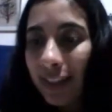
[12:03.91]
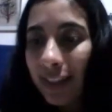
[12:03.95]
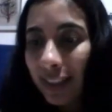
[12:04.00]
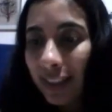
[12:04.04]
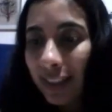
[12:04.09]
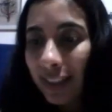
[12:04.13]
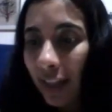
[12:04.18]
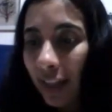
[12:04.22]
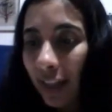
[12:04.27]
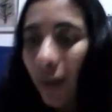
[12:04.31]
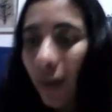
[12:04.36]

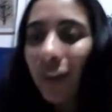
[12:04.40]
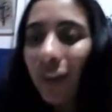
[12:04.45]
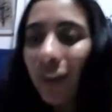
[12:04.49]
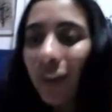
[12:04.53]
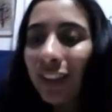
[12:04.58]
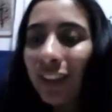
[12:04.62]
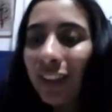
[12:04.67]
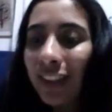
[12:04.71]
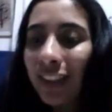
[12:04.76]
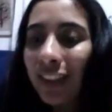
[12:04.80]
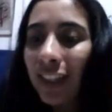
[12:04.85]
And we can
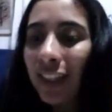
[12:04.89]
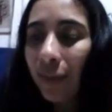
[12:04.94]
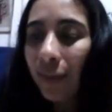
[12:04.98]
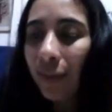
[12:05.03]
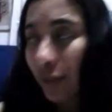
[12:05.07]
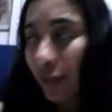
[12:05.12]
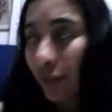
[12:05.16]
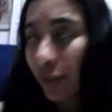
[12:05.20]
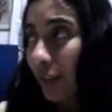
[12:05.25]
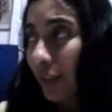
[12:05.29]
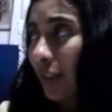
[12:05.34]
see
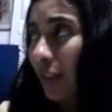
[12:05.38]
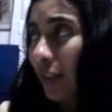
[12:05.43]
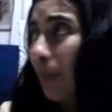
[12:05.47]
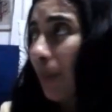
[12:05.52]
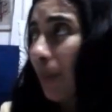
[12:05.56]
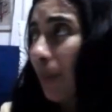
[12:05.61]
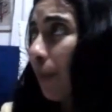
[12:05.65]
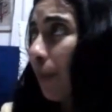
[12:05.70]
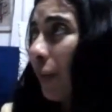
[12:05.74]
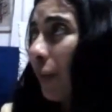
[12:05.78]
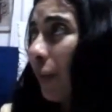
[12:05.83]
all these
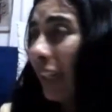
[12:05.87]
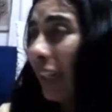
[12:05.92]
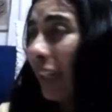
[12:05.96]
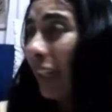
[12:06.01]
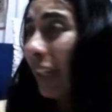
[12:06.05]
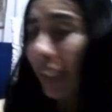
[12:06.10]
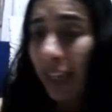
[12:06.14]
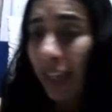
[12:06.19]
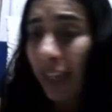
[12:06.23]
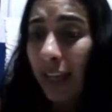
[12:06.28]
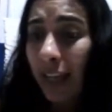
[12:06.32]
days, for
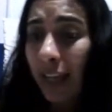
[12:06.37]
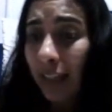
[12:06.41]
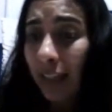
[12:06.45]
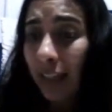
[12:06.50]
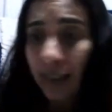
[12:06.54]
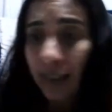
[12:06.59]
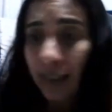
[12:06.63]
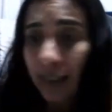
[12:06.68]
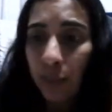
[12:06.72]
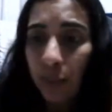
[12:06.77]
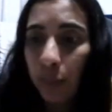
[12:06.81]
example,
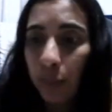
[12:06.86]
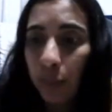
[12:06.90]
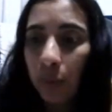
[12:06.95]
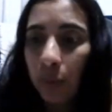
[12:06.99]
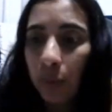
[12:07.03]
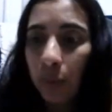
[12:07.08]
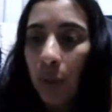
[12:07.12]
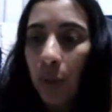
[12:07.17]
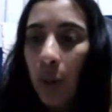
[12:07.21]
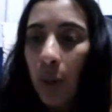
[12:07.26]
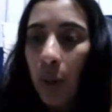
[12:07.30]
in
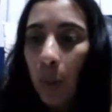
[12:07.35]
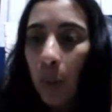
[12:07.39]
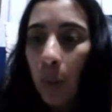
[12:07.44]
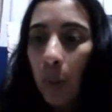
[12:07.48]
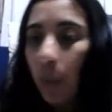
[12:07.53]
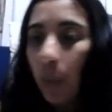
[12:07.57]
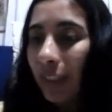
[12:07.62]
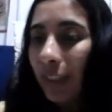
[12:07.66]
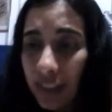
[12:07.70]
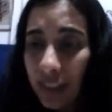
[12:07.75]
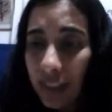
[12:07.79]
a
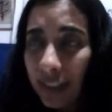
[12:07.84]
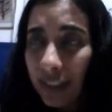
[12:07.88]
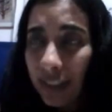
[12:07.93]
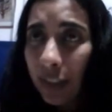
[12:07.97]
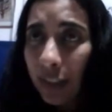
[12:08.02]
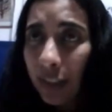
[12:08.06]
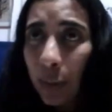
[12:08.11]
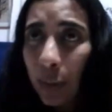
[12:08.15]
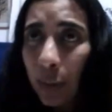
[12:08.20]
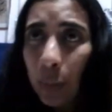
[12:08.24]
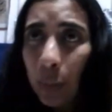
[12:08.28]
classroom
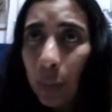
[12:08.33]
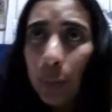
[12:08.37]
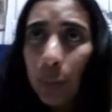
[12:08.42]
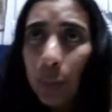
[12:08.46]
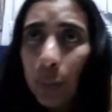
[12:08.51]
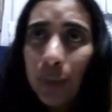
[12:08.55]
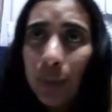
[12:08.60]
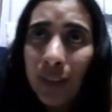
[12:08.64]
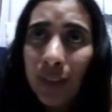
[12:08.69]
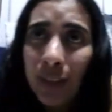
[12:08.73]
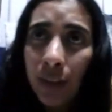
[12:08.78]
where the
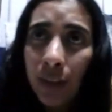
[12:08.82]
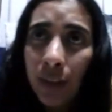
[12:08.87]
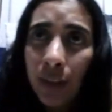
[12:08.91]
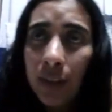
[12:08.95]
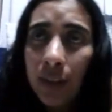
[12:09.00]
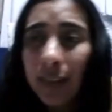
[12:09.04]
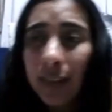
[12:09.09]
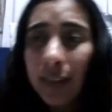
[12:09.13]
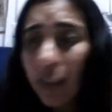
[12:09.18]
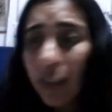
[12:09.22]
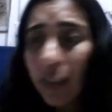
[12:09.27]
children
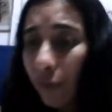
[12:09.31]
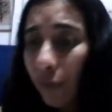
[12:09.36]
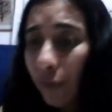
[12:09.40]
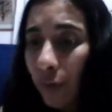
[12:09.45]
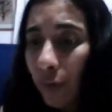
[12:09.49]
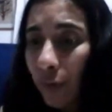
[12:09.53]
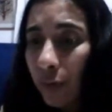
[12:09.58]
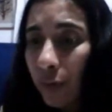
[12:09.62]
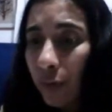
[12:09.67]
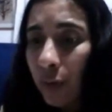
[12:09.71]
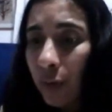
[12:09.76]
use
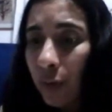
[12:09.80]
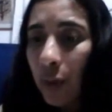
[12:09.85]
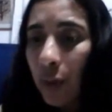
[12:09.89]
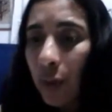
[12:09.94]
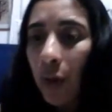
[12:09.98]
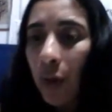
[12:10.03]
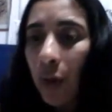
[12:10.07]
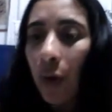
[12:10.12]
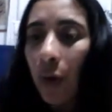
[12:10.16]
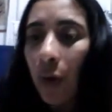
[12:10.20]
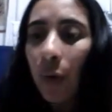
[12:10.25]
their cell
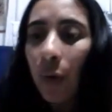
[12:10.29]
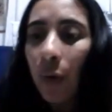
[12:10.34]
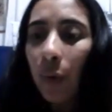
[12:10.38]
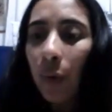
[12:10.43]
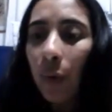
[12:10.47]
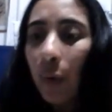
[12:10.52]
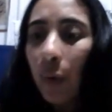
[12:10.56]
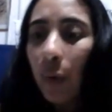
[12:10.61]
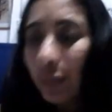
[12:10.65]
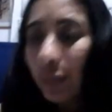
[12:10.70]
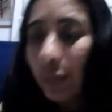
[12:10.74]
phones
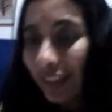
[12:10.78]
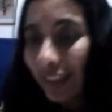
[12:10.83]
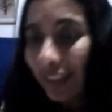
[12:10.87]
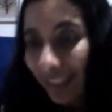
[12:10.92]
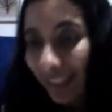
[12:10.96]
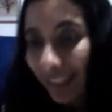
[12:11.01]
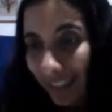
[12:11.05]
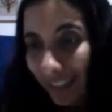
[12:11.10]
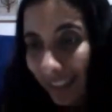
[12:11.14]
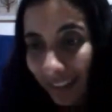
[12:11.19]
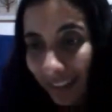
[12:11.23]

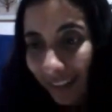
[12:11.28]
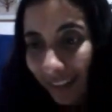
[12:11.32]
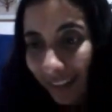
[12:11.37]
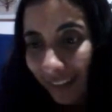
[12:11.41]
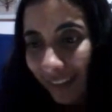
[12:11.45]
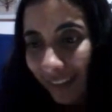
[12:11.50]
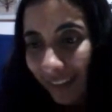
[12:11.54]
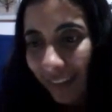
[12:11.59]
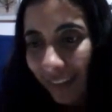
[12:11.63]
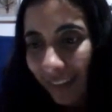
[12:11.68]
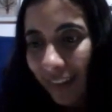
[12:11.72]
all the
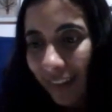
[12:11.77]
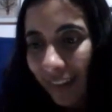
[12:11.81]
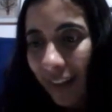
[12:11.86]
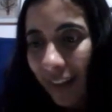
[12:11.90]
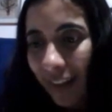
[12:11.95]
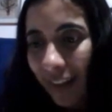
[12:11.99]
time.